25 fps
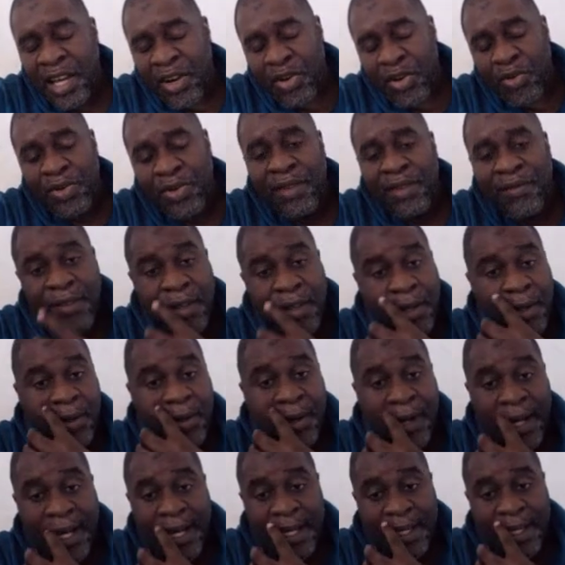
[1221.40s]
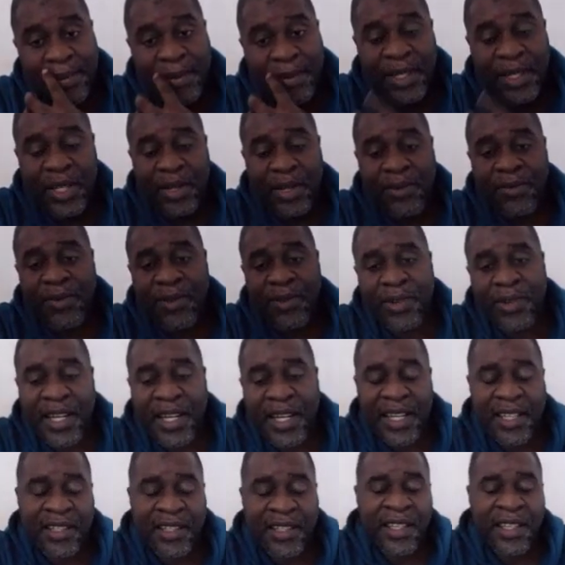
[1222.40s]
hope the video has been helpful,
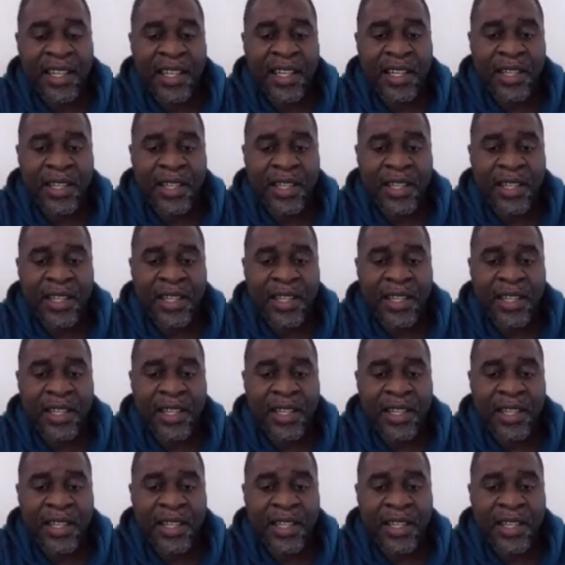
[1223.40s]
guys.